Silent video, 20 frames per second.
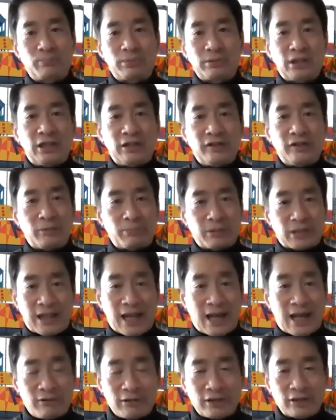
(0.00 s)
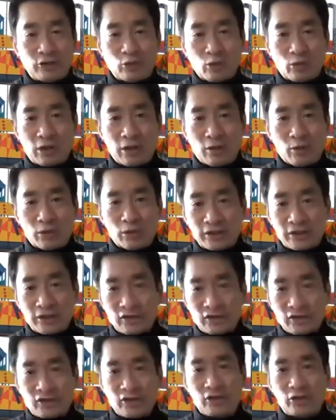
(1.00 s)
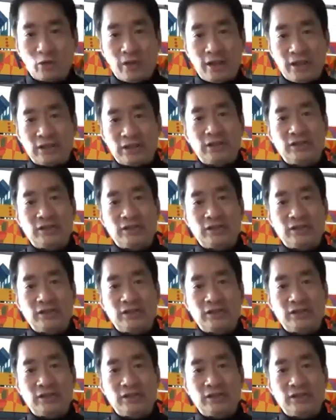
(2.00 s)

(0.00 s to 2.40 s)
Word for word: the precarious work situations